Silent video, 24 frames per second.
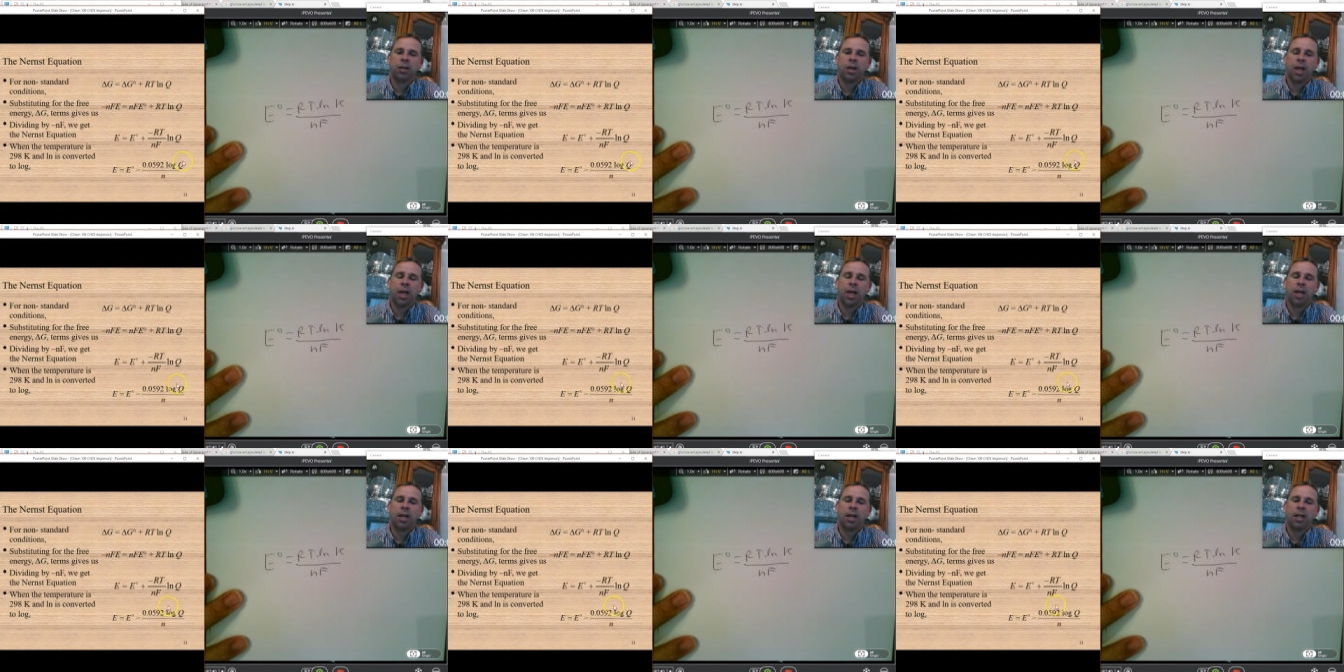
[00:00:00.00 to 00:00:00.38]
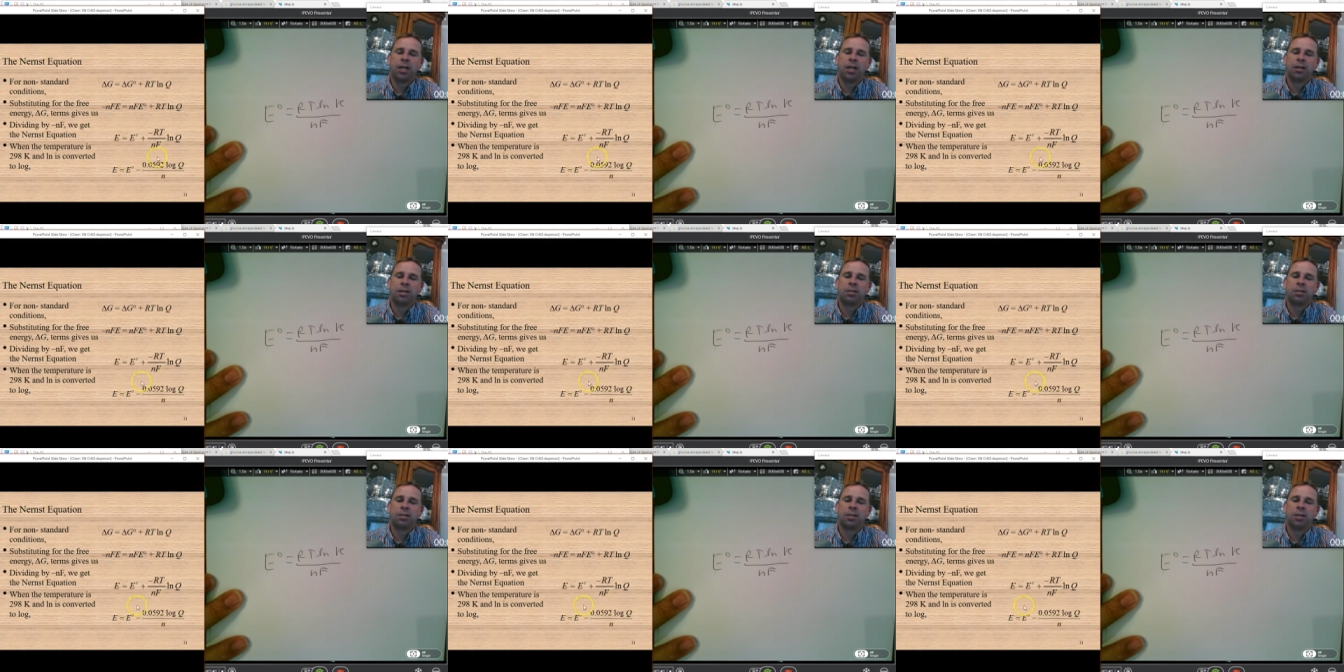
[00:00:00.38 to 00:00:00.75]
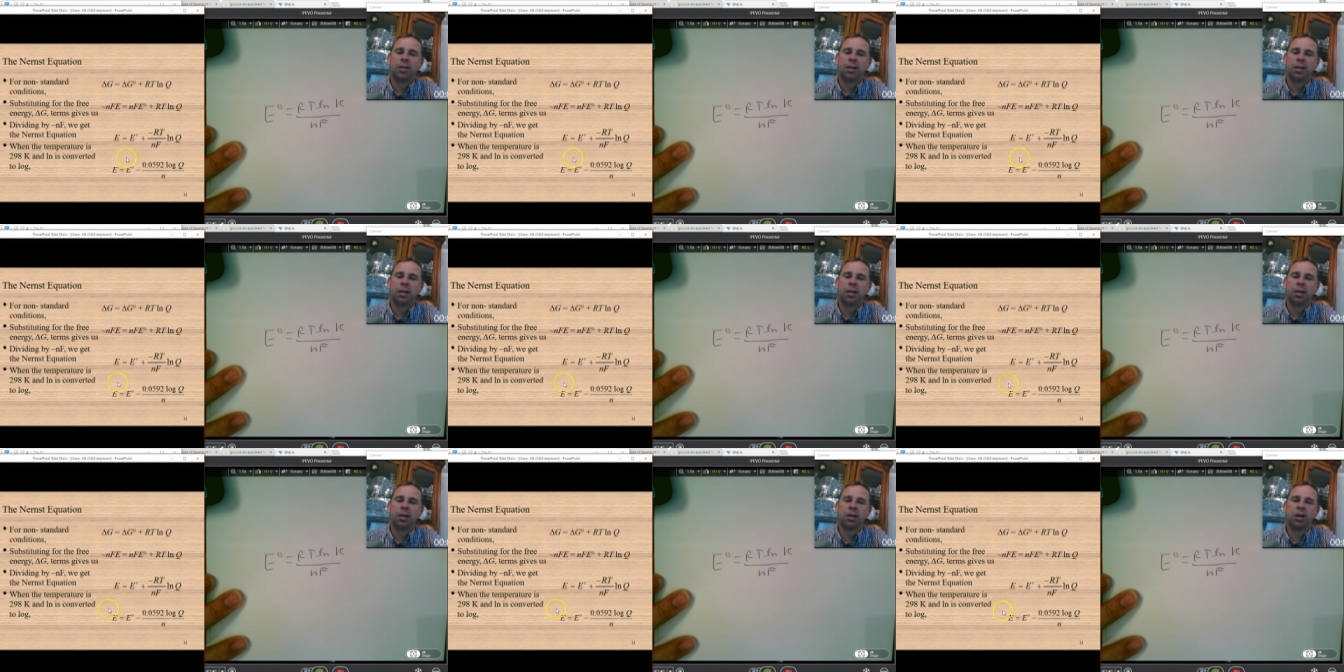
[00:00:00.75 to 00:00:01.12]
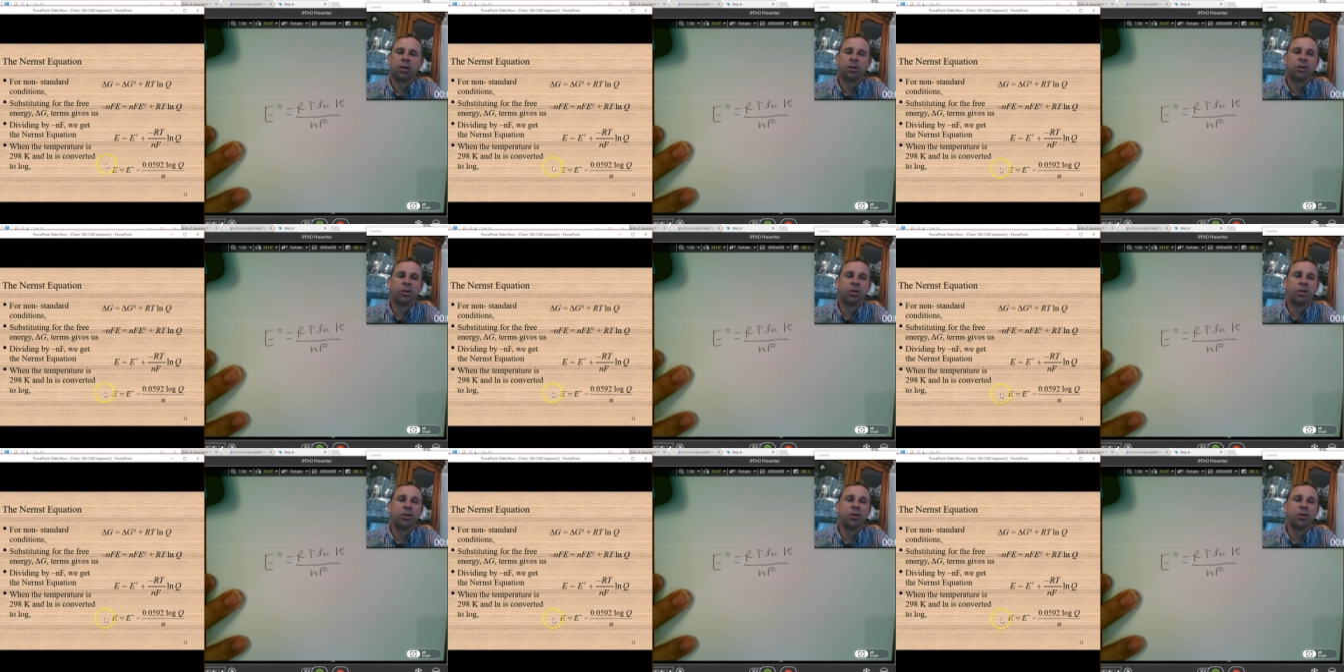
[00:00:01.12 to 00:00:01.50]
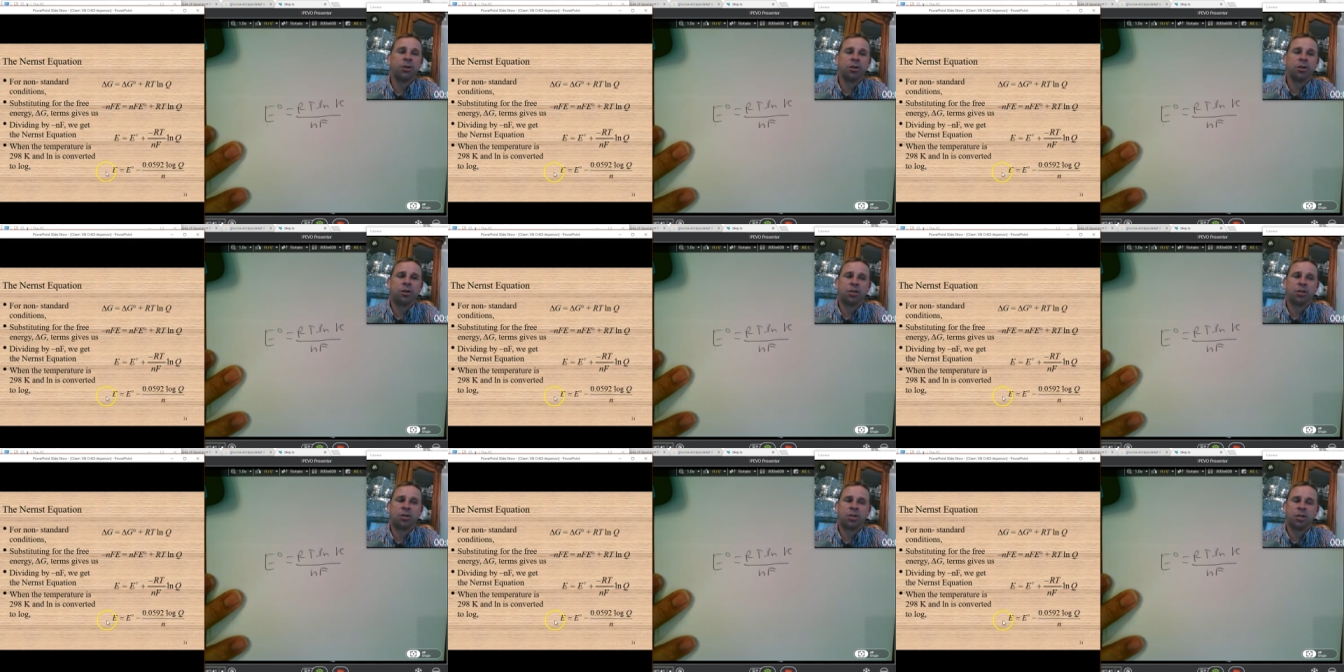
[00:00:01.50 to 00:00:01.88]
and it's the called the
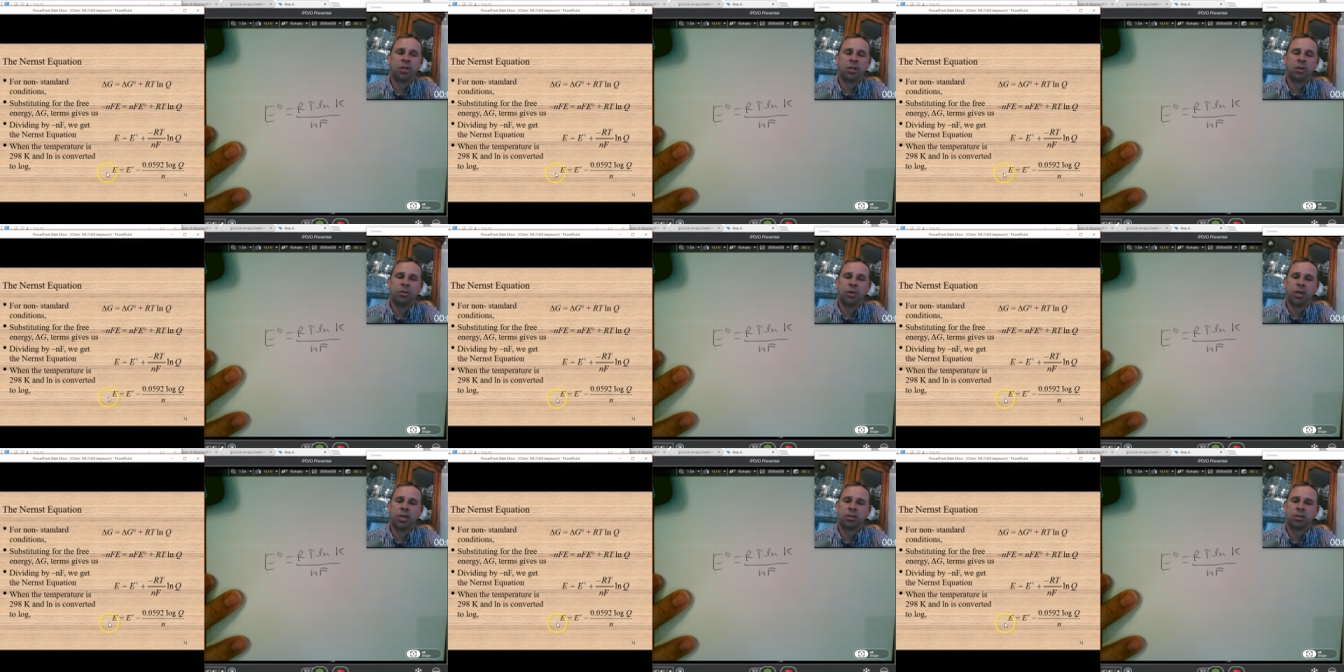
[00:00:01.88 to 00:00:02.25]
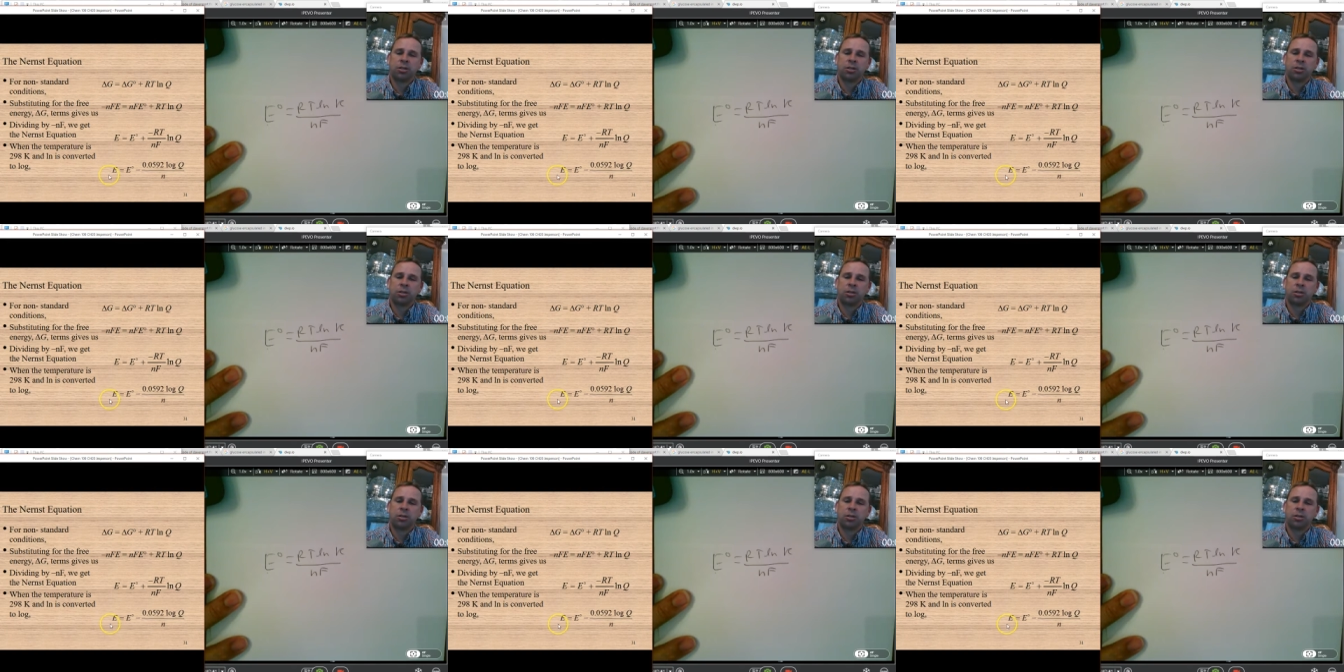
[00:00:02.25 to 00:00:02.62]
Nernst equation.